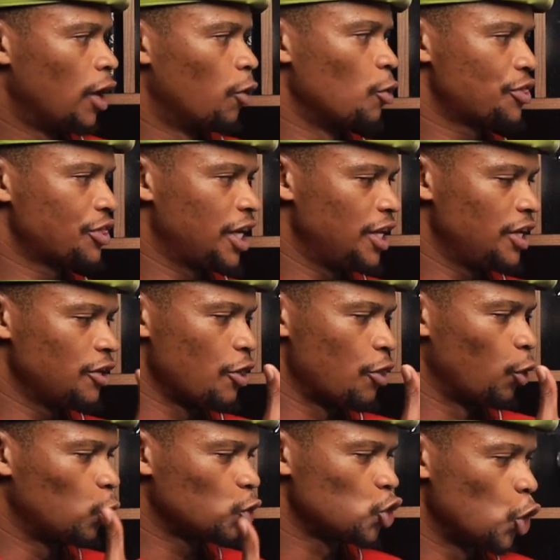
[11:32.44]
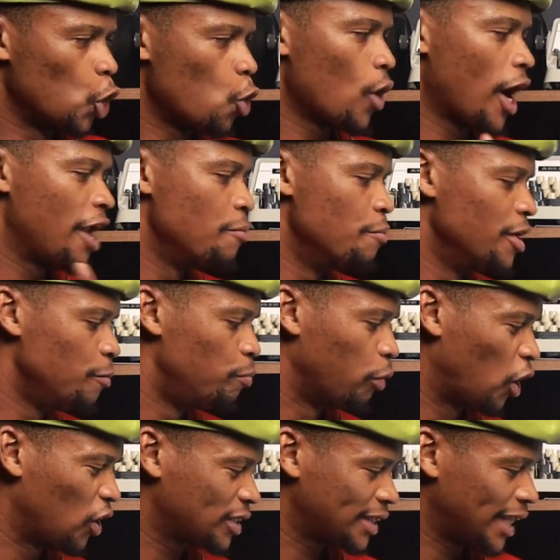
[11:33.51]
within those low and mid
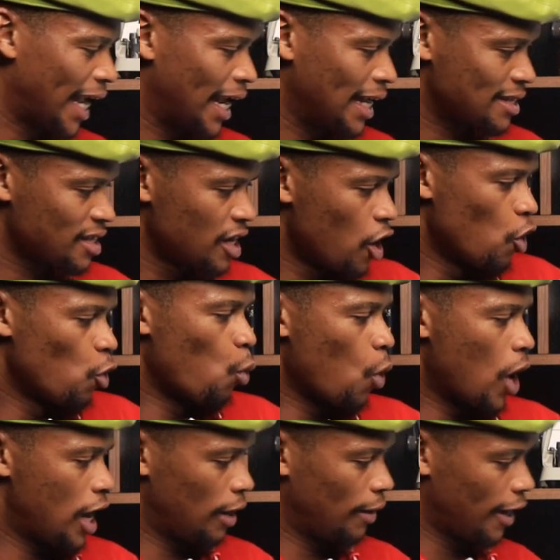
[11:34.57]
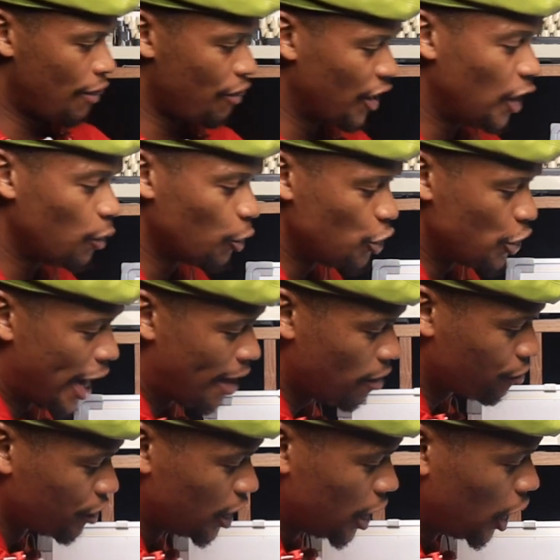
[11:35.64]
blocks as well. And then when you
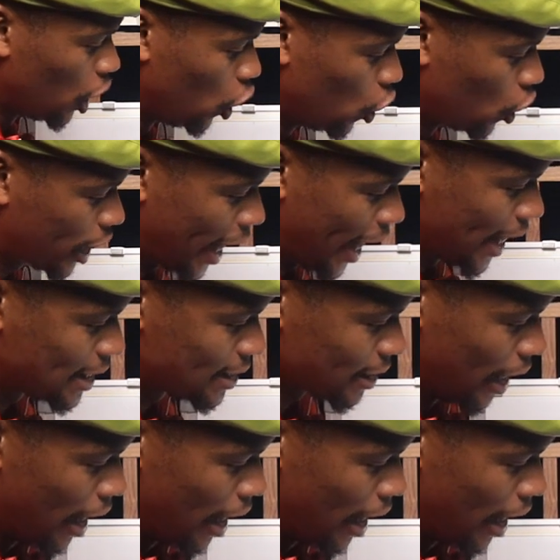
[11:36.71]
have a look at